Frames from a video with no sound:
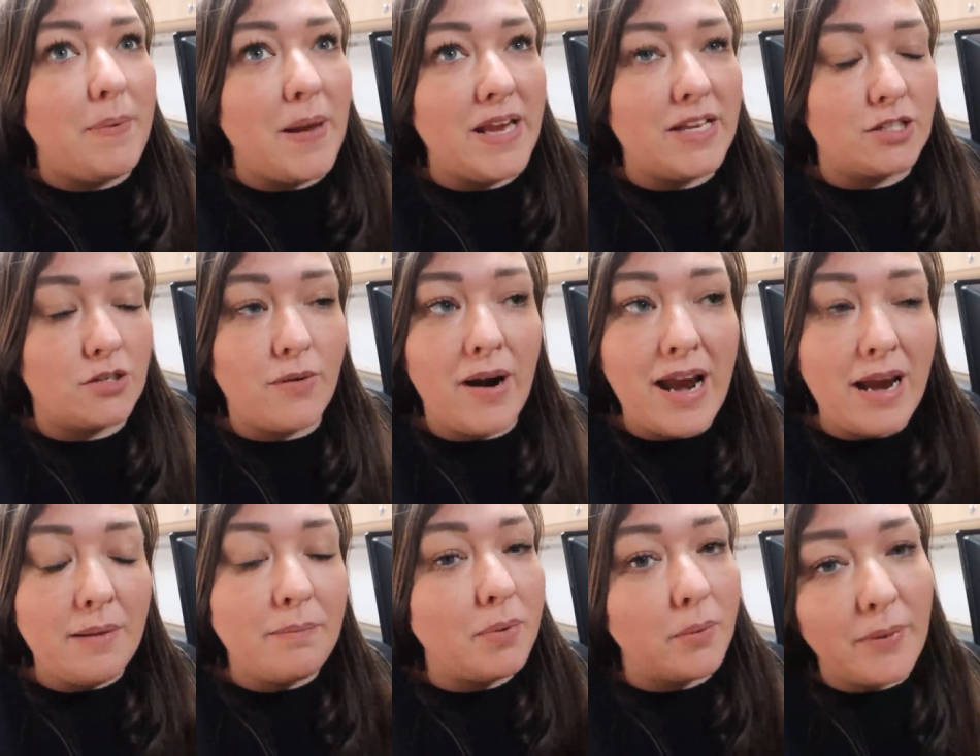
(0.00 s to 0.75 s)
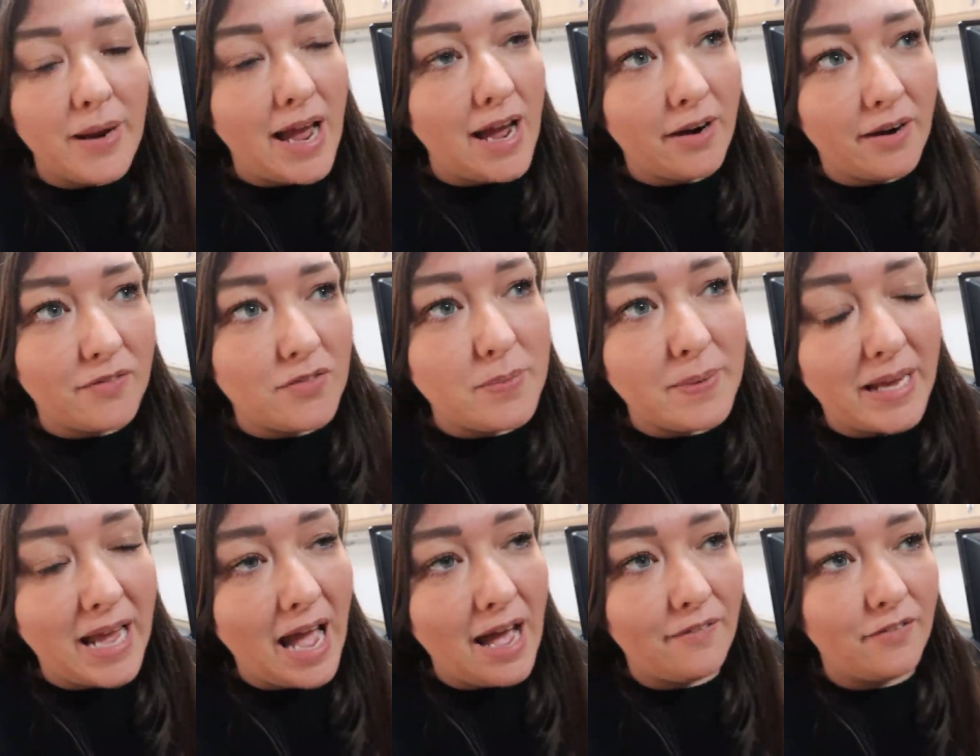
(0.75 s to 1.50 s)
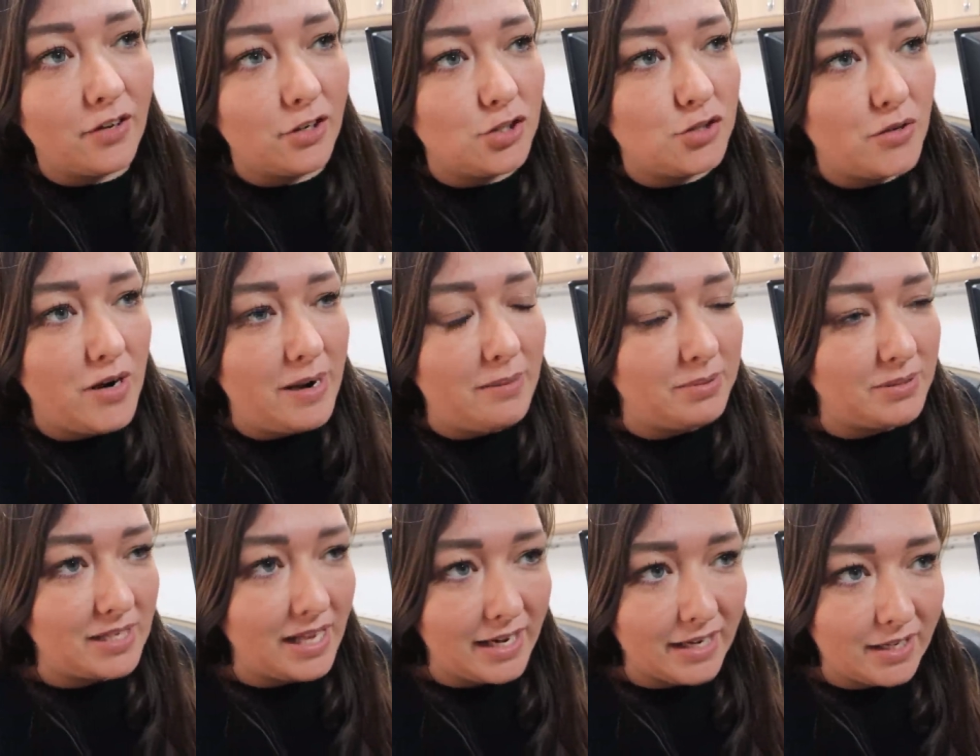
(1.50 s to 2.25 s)
It's great, but we are going to have to be careful on
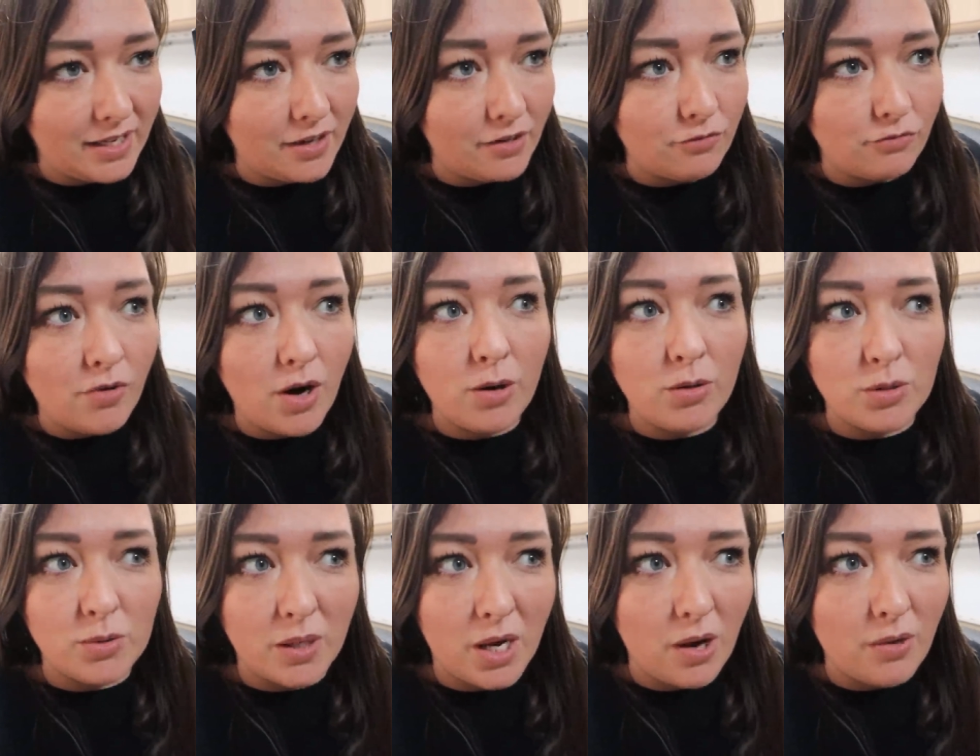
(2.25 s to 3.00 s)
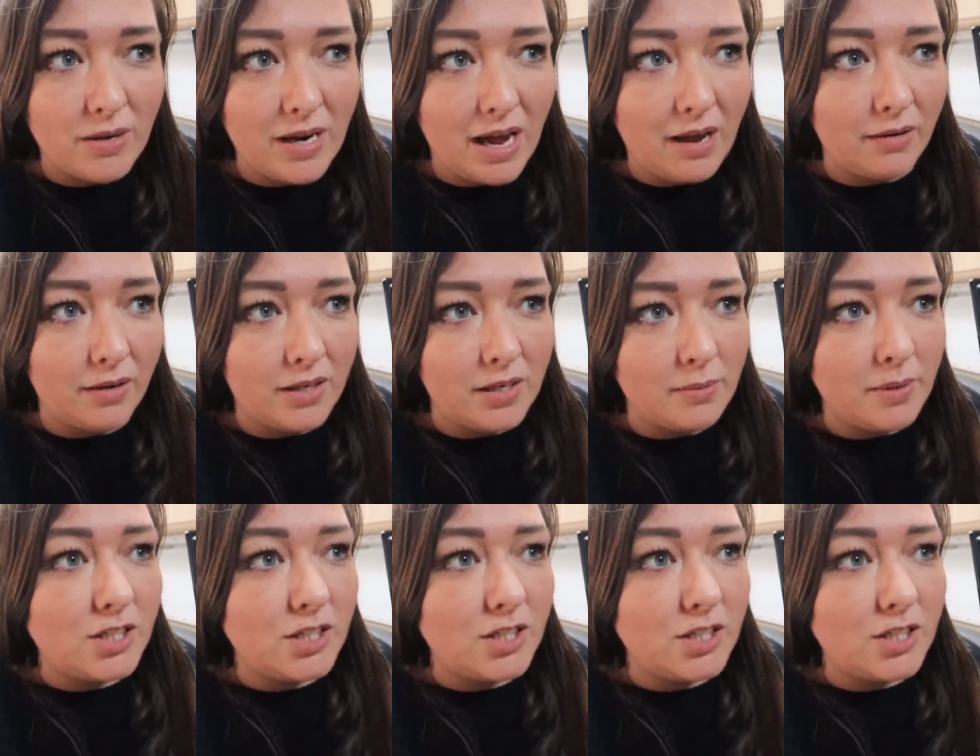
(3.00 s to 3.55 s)
trips, like roads we go down.